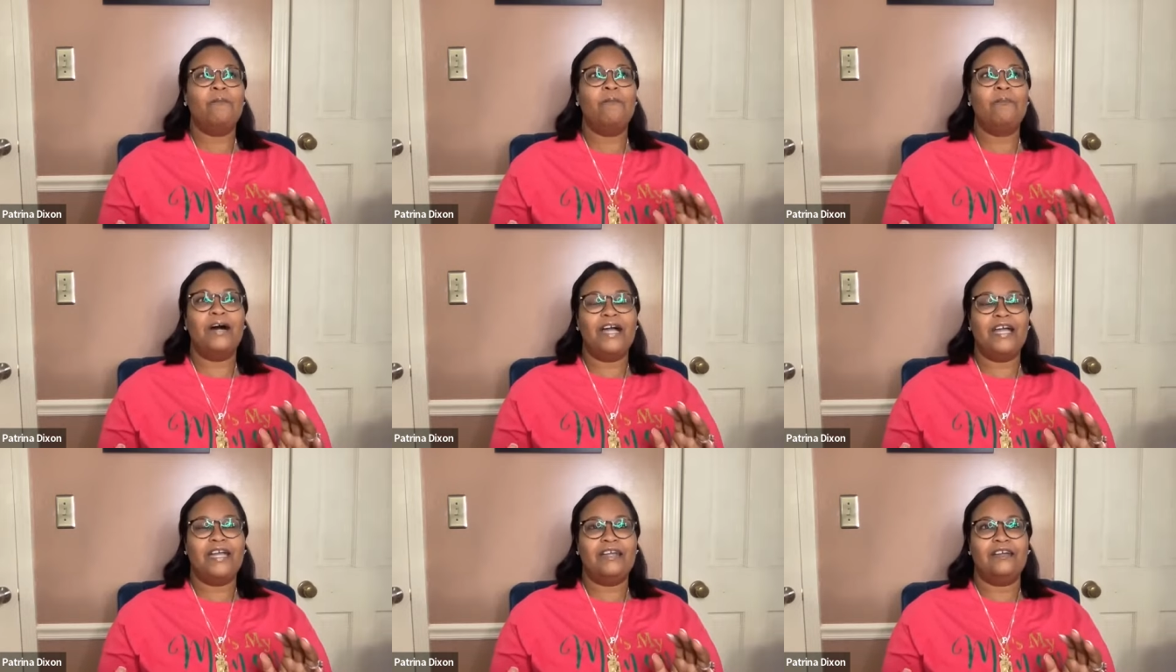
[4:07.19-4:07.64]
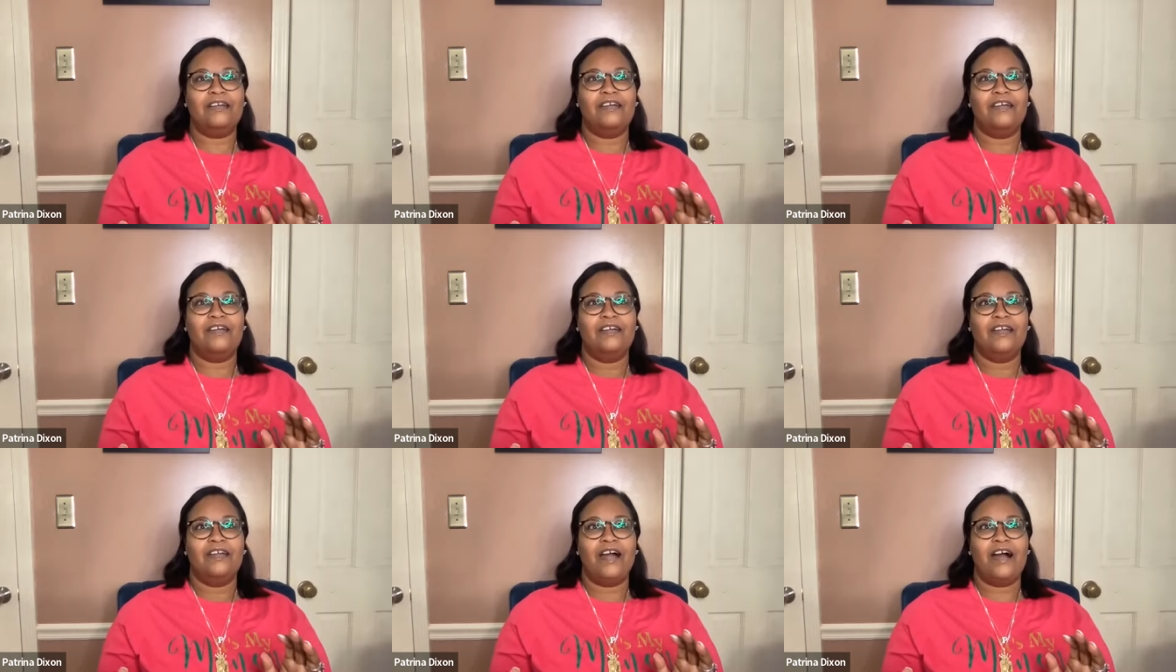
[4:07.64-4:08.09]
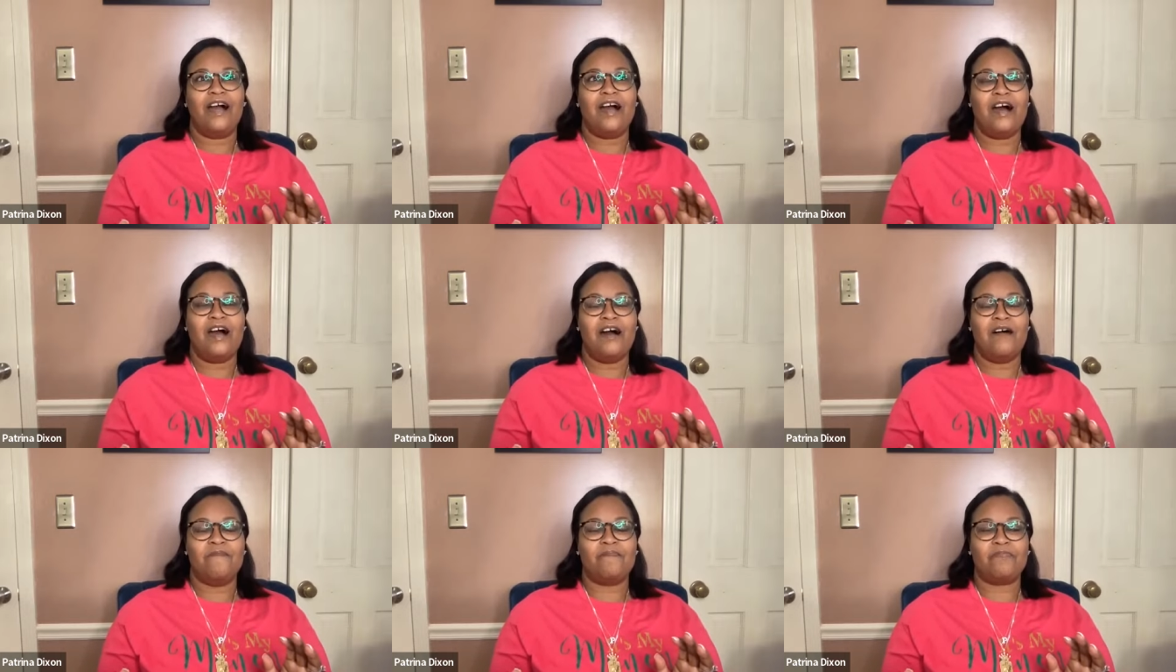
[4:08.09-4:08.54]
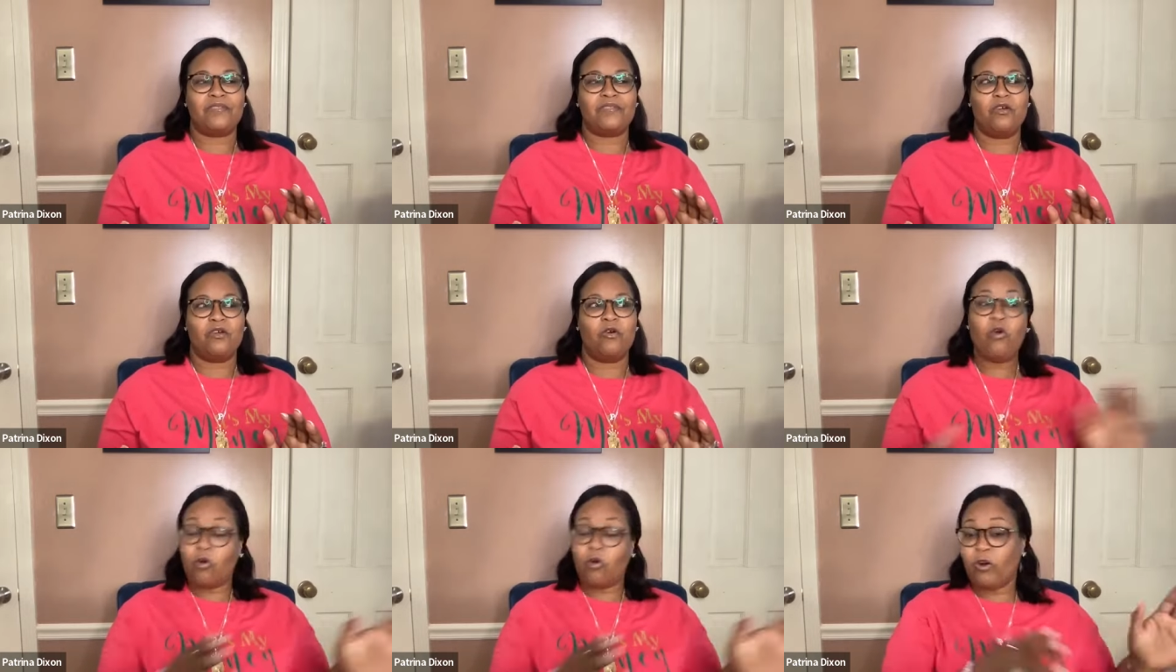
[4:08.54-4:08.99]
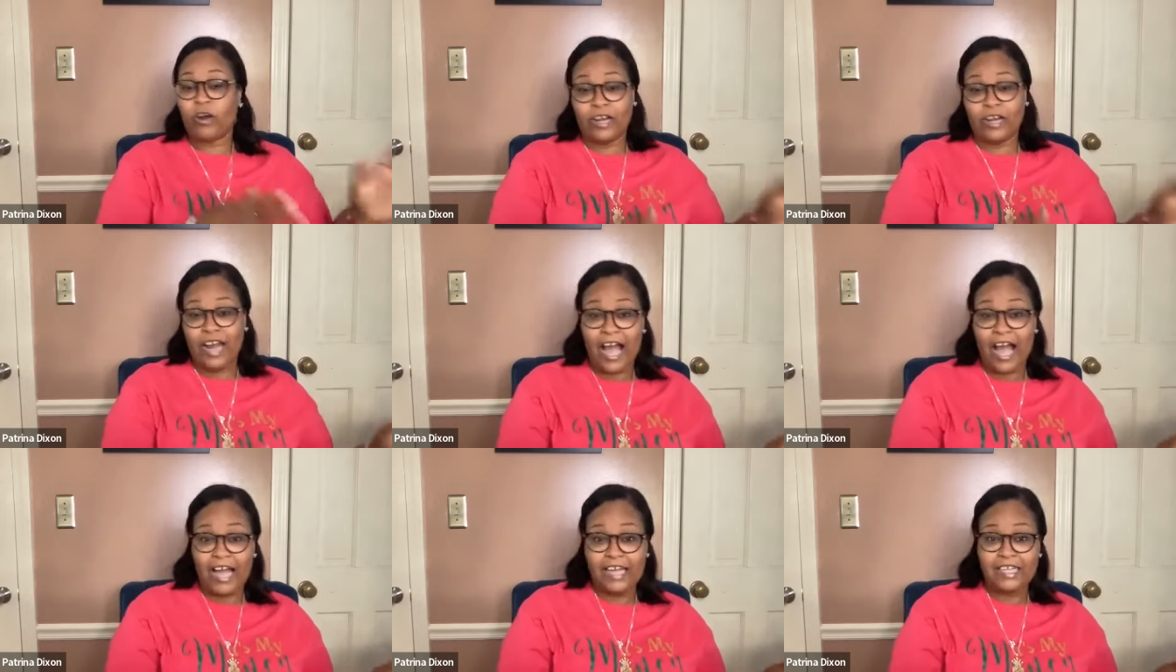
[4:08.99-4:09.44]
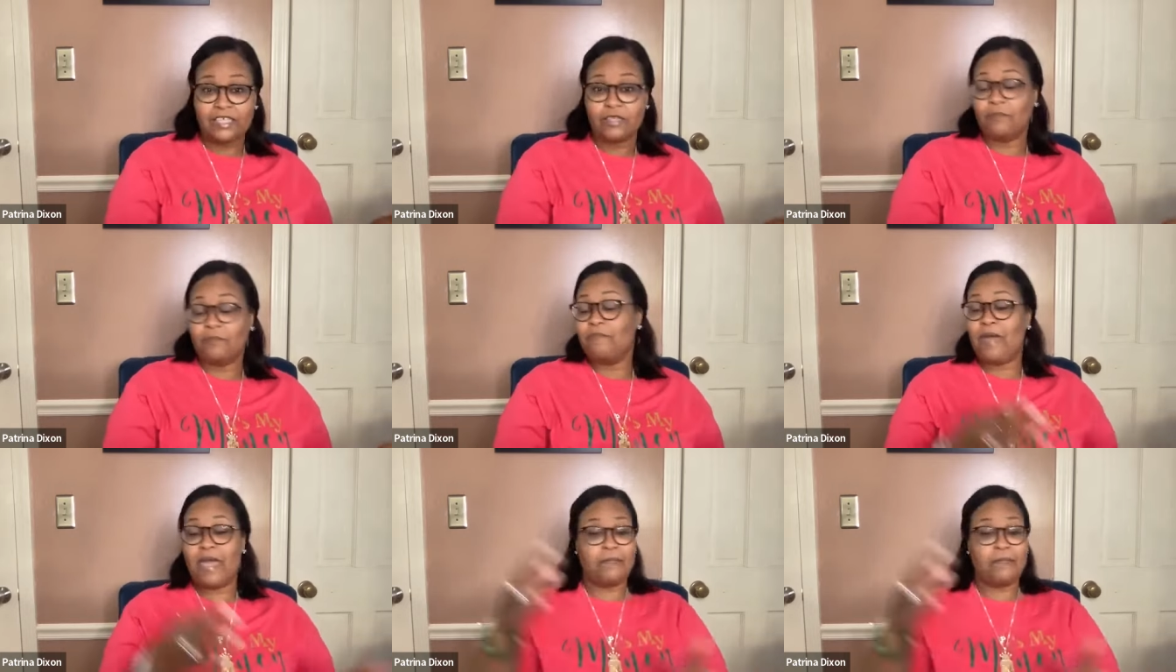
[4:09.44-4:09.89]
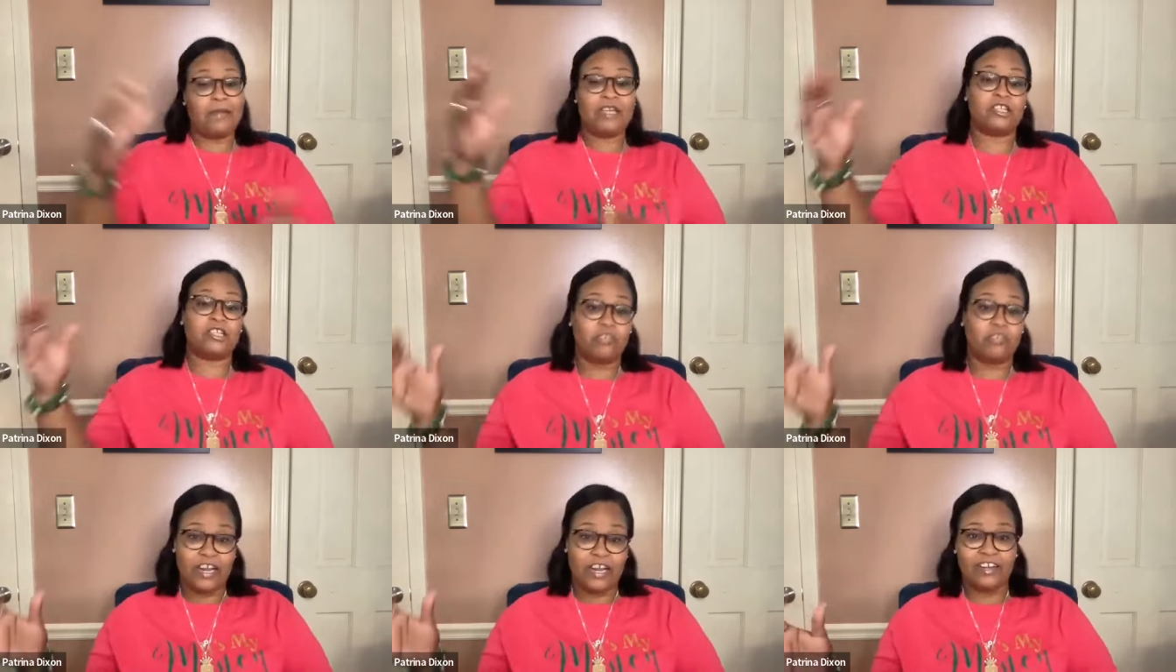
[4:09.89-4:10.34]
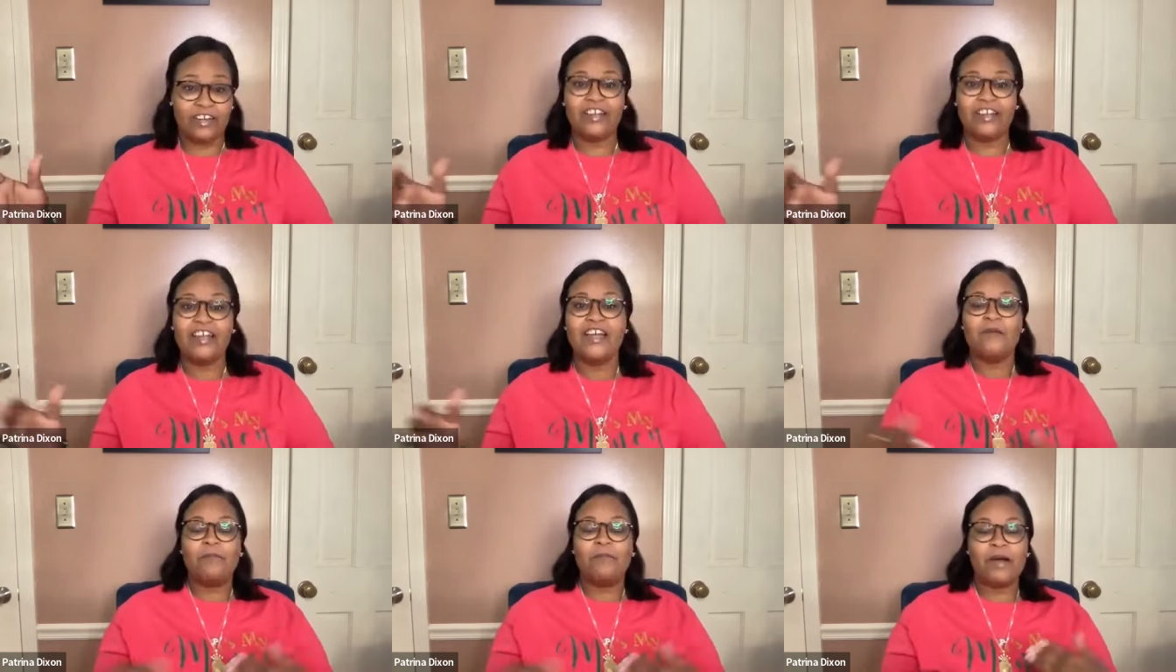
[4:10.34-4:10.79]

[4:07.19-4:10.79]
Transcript: but um, or, or not, maybe it's greater,